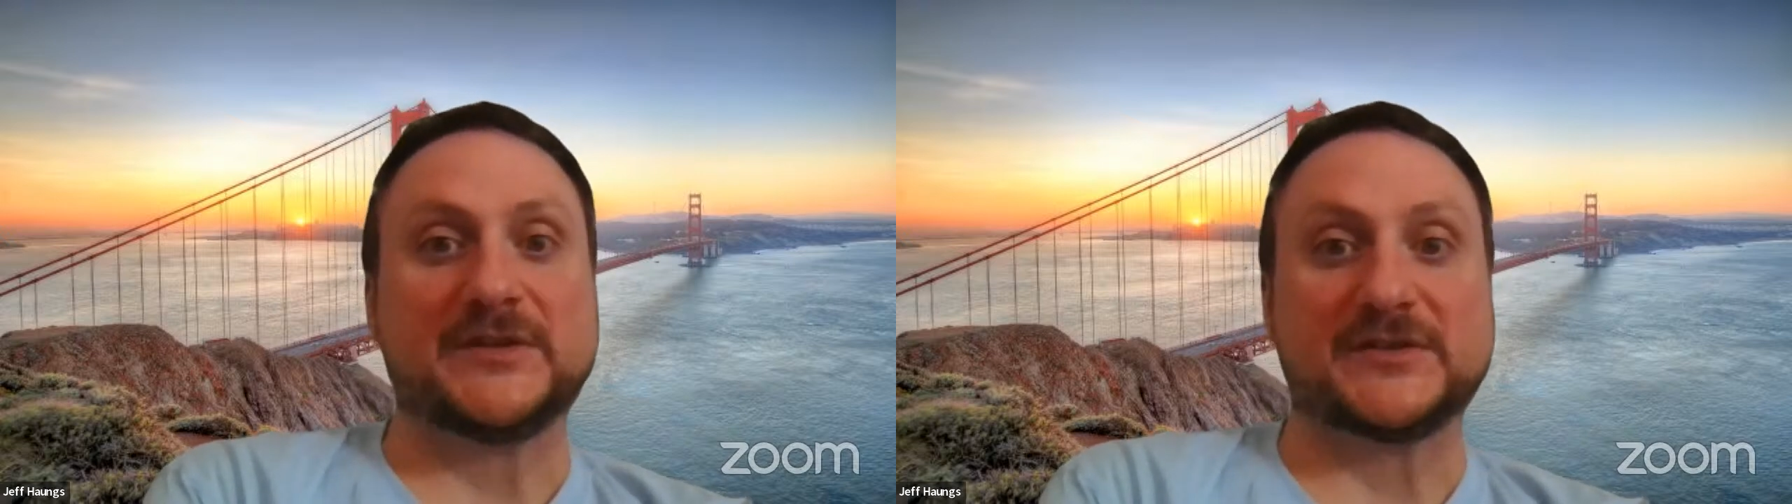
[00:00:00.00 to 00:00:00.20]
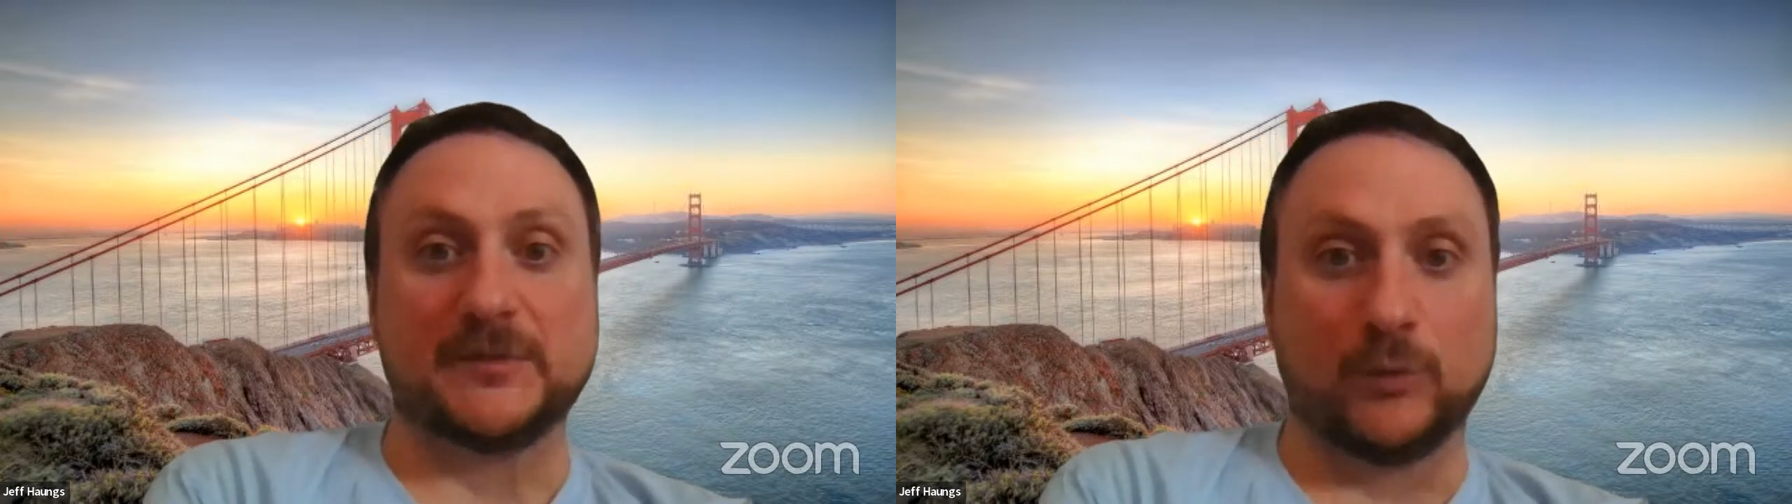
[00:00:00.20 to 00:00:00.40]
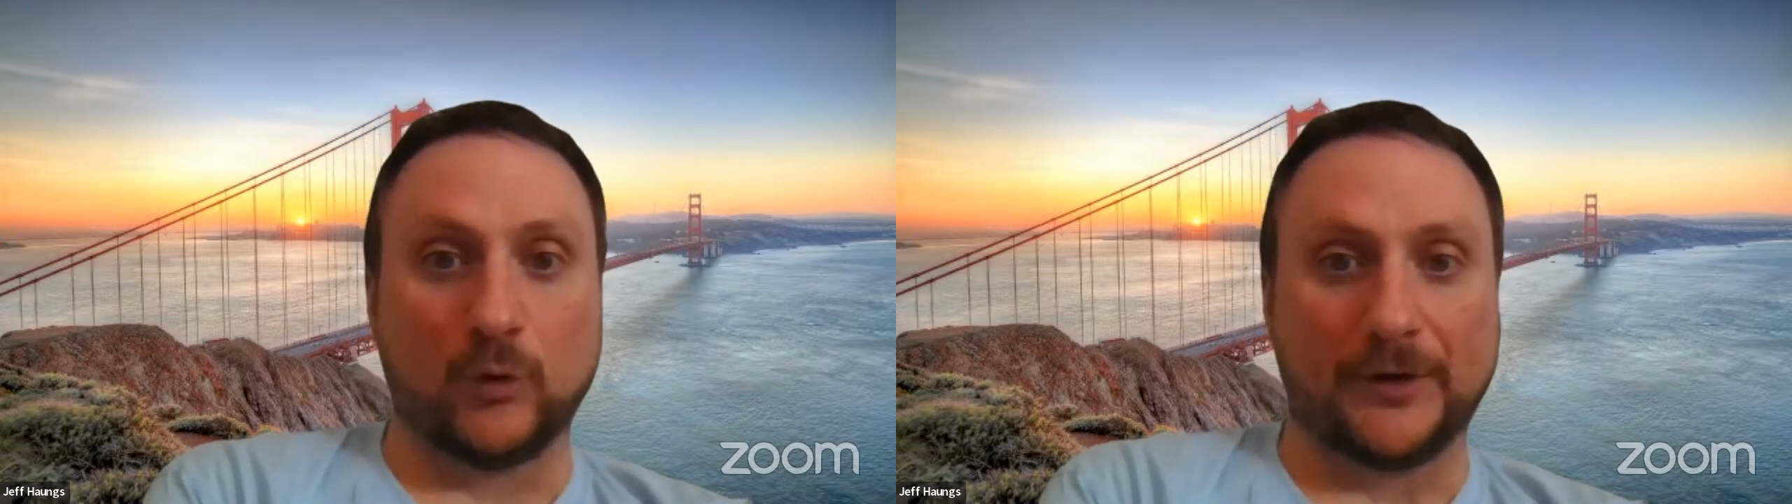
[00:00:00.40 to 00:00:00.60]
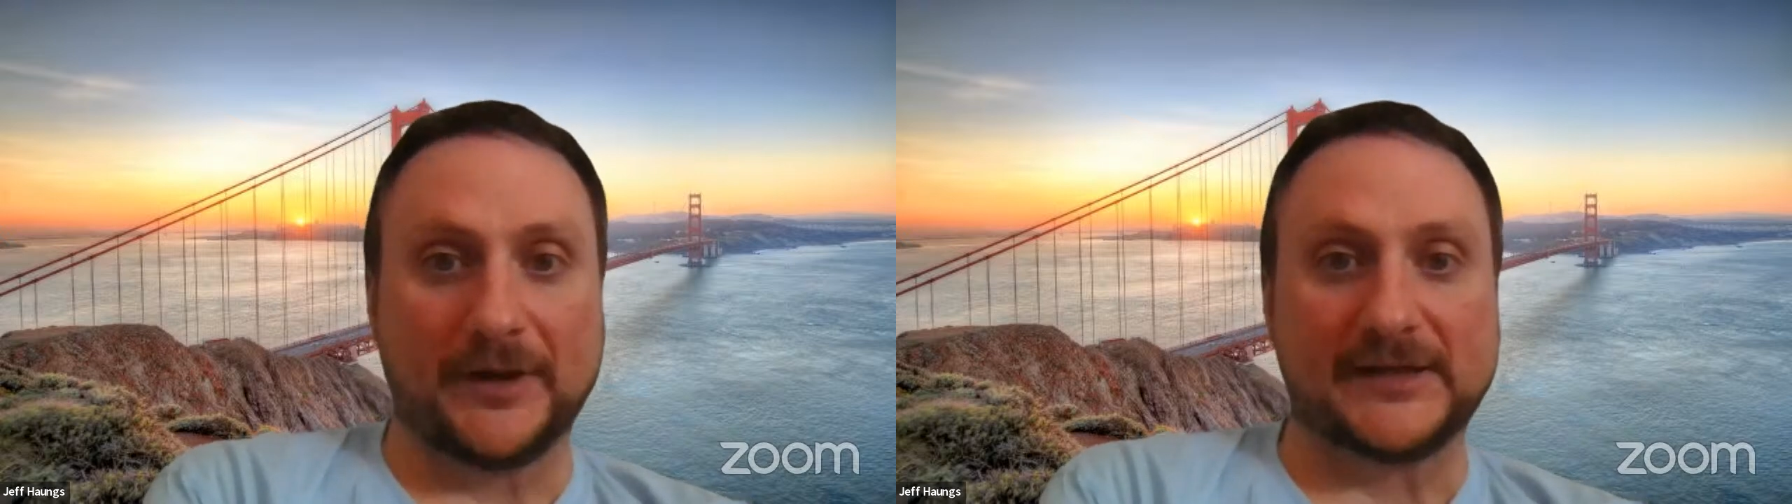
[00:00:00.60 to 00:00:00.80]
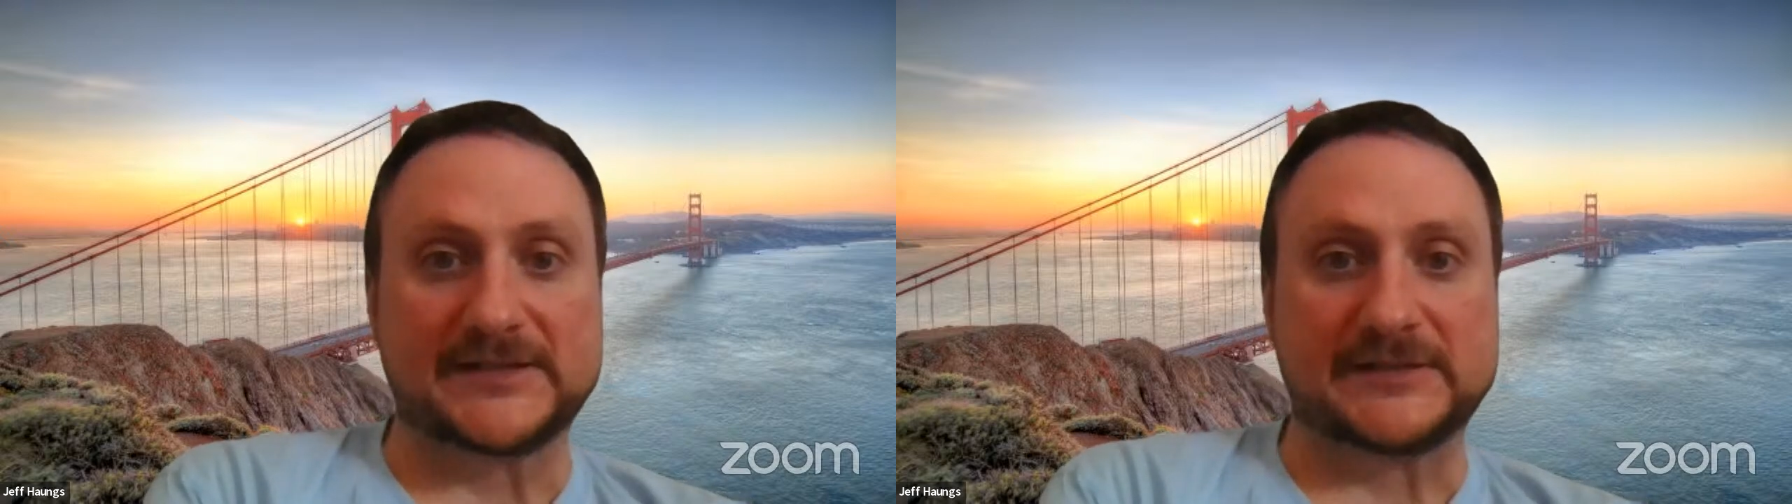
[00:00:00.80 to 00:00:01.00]
to support
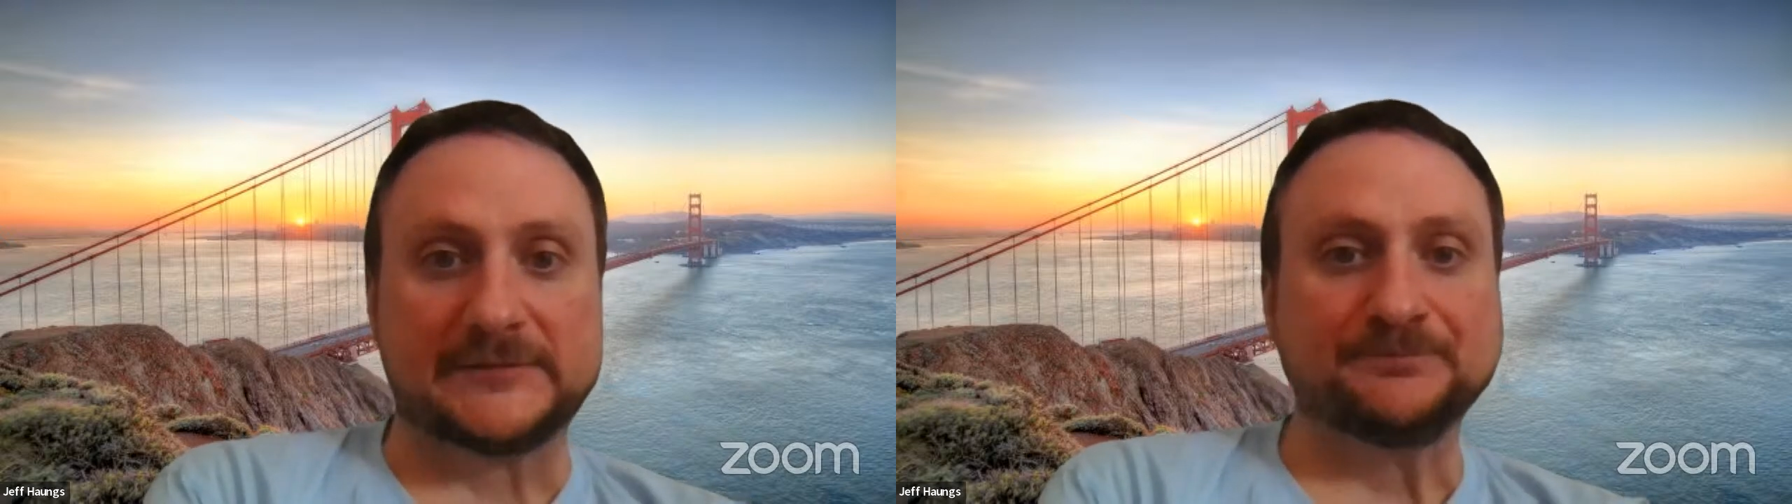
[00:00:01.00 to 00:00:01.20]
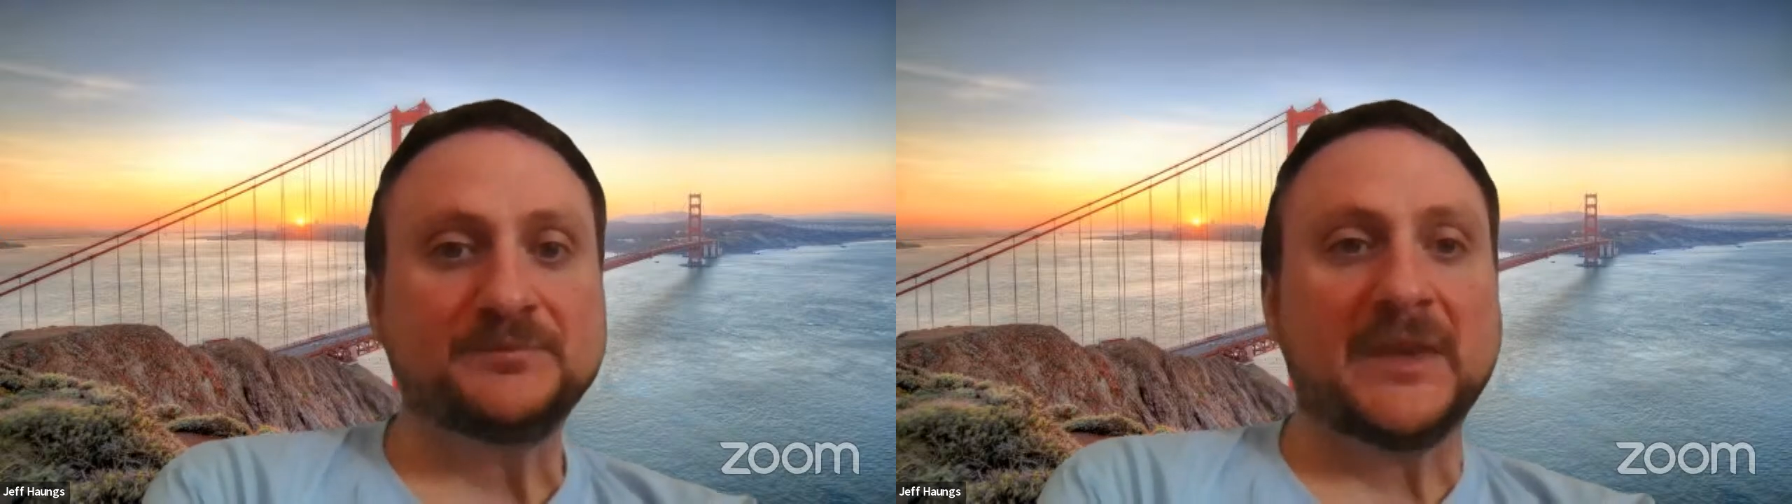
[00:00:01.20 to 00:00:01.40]
us.